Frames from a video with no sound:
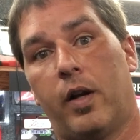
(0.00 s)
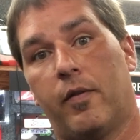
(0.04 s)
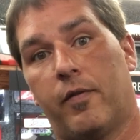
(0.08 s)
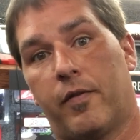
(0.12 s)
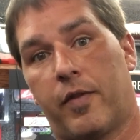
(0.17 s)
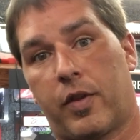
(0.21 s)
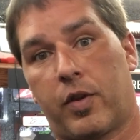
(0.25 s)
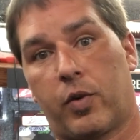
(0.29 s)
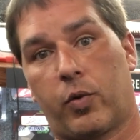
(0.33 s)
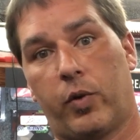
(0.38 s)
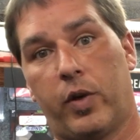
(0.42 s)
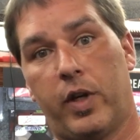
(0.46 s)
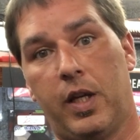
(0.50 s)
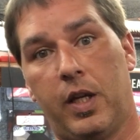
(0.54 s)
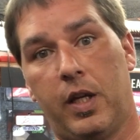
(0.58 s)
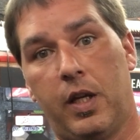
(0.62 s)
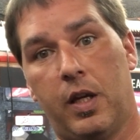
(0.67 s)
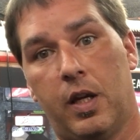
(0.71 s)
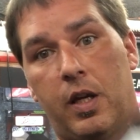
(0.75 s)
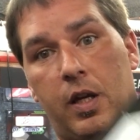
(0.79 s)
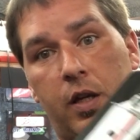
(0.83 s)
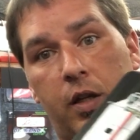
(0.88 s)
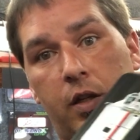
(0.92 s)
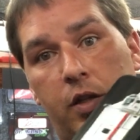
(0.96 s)
of
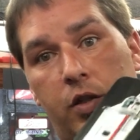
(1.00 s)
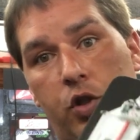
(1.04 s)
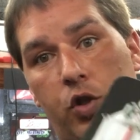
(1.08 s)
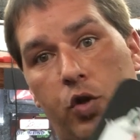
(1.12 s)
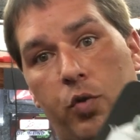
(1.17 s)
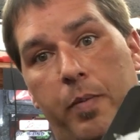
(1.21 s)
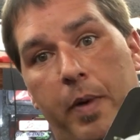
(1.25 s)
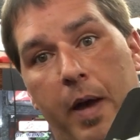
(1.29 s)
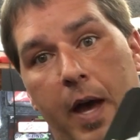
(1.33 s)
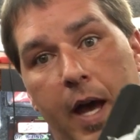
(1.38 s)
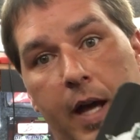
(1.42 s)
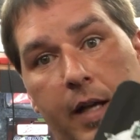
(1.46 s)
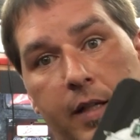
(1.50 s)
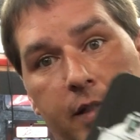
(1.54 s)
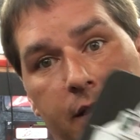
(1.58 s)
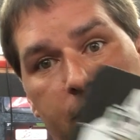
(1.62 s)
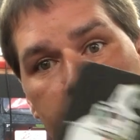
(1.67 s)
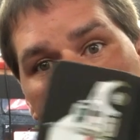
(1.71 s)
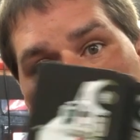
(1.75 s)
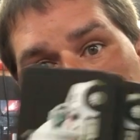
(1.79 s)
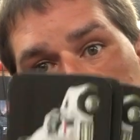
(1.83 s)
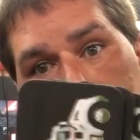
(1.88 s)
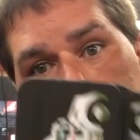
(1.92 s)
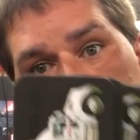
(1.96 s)
3 2-packs
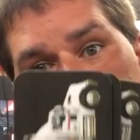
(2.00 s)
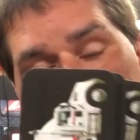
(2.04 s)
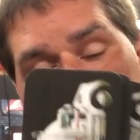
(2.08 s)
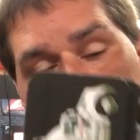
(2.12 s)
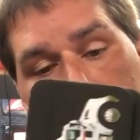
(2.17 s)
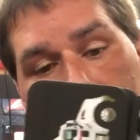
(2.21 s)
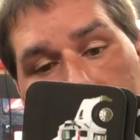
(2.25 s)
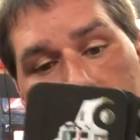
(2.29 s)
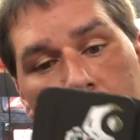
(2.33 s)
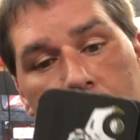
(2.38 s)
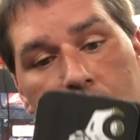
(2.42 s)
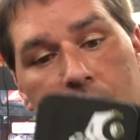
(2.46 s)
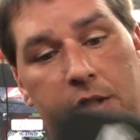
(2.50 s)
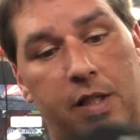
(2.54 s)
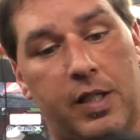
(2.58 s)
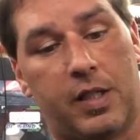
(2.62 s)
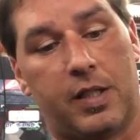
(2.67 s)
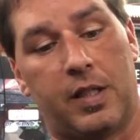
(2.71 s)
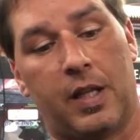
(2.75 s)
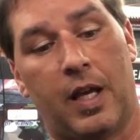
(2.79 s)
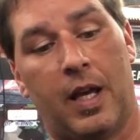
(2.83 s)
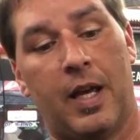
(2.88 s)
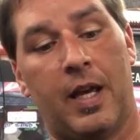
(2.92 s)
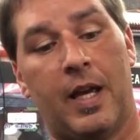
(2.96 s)
of these can
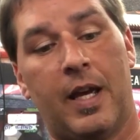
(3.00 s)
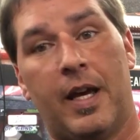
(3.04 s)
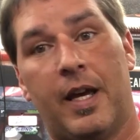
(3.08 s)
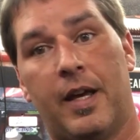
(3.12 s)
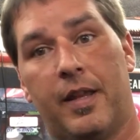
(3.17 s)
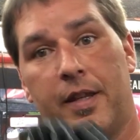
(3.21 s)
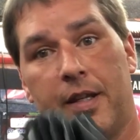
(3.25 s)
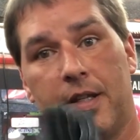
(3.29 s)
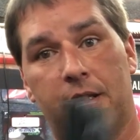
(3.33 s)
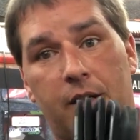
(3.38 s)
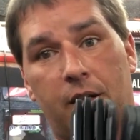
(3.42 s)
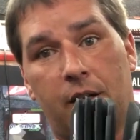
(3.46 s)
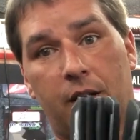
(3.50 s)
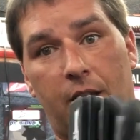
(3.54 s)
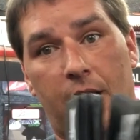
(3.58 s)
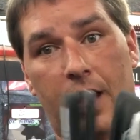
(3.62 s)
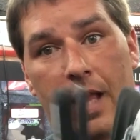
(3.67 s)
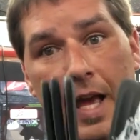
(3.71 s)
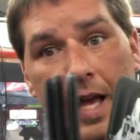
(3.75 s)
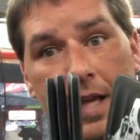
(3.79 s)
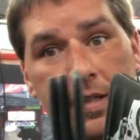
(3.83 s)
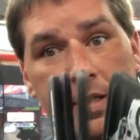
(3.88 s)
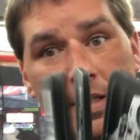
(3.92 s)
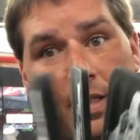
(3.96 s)
koozies. These are the
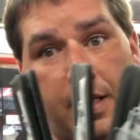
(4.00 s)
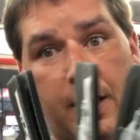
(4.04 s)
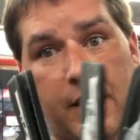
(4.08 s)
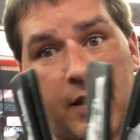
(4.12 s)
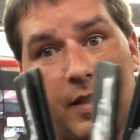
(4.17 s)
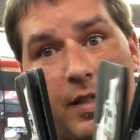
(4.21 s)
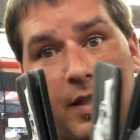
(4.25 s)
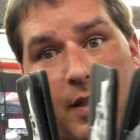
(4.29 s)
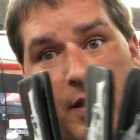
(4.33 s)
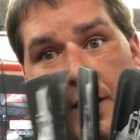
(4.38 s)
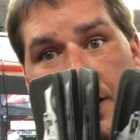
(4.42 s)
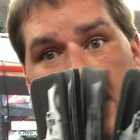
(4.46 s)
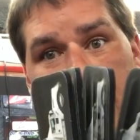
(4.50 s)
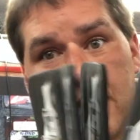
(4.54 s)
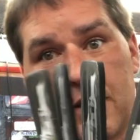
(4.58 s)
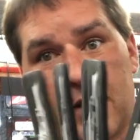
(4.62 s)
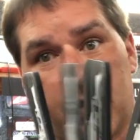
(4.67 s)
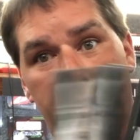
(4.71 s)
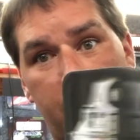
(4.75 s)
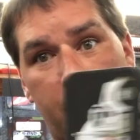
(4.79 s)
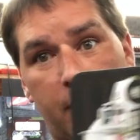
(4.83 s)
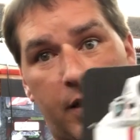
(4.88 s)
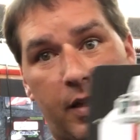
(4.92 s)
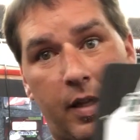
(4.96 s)
last 6 of these
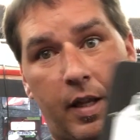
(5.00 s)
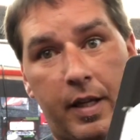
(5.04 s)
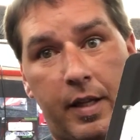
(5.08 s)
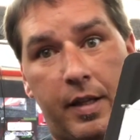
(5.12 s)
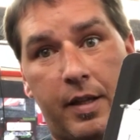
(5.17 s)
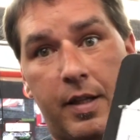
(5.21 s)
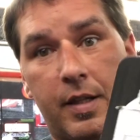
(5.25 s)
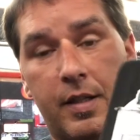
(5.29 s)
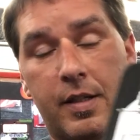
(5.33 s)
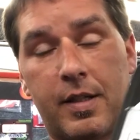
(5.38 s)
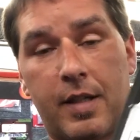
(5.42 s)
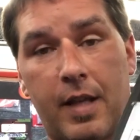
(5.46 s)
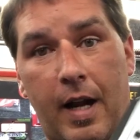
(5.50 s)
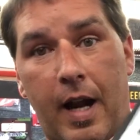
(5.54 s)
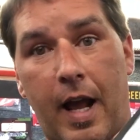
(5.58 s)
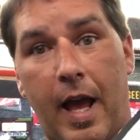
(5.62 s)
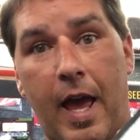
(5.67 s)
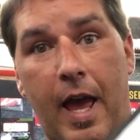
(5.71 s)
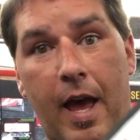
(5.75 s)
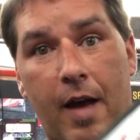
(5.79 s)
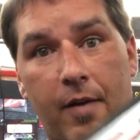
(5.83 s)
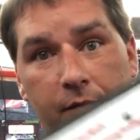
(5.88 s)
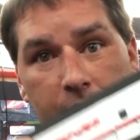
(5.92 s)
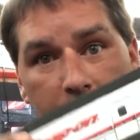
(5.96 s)
like this that I
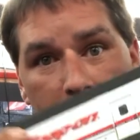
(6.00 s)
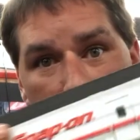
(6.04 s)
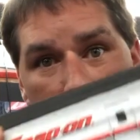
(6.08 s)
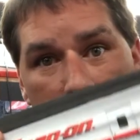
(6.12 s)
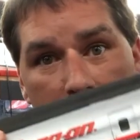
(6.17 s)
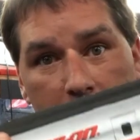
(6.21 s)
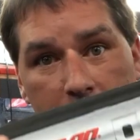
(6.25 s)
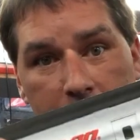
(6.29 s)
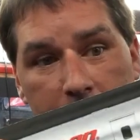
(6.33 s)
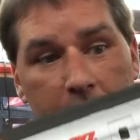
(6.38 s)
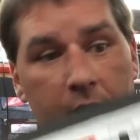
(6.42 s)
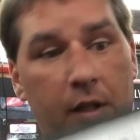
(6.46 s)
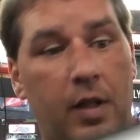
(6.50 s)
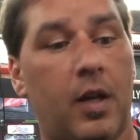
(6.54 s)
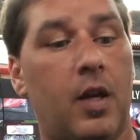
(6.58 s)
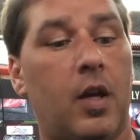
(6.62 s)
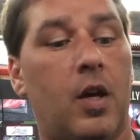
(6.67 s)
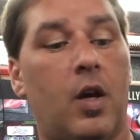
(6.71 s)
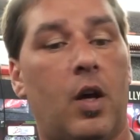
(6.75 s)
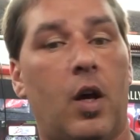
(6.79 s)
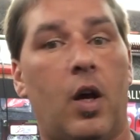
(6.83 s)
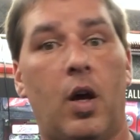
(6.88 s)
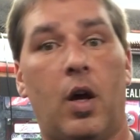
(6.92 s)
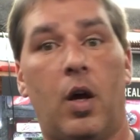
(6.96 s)
have left.
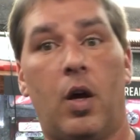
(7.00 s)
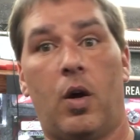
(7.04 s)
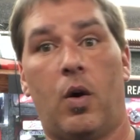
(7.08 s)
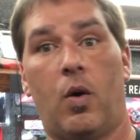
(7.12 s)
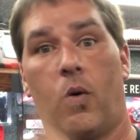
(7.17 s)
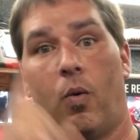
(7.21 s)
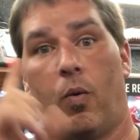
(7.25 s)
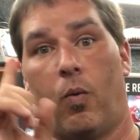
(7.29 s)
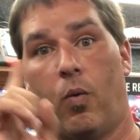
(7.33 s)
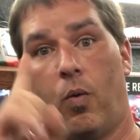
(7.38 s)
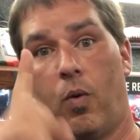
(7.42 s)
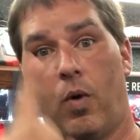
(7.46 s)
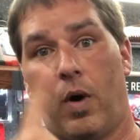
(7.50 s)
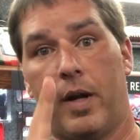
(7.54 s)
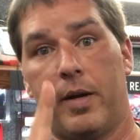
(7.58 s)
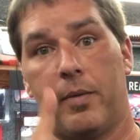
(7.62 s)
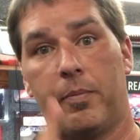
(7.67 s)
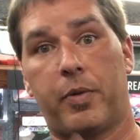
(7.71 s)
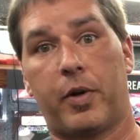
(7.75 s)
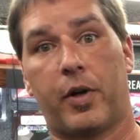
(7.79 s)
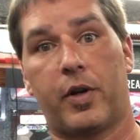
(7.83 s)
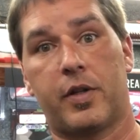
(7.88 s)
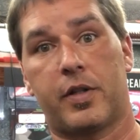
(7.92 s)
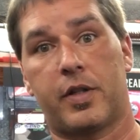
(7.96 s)
One
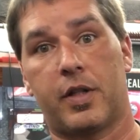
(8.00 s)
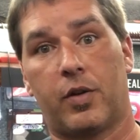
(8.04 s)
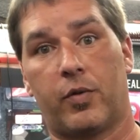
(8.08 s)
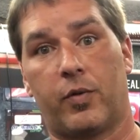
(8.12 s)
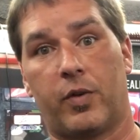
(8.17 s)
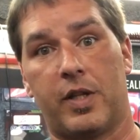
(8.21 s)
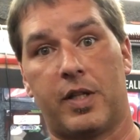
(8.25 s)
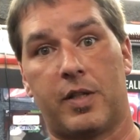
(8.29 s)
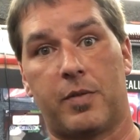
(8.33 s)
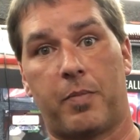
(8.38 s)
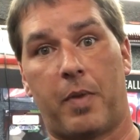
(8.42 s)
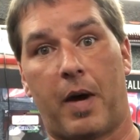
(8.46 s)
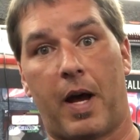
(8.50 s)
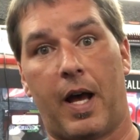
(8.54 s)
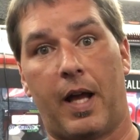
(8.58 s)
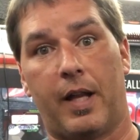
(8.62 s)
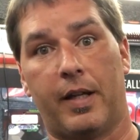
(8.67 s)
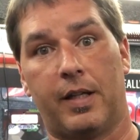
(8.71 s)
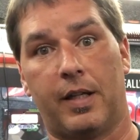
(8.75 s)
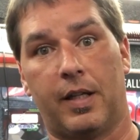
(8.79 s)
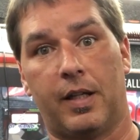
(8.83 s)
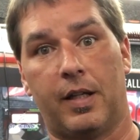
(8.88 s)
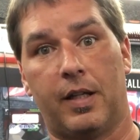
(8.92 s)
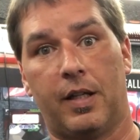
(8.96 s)
person
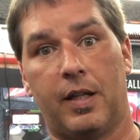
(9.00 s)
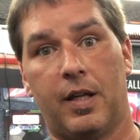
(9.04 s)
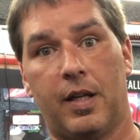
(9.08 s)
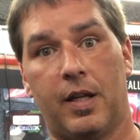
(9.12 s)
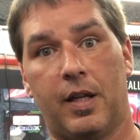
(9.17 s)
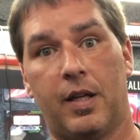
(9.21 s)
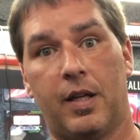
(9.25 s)
responded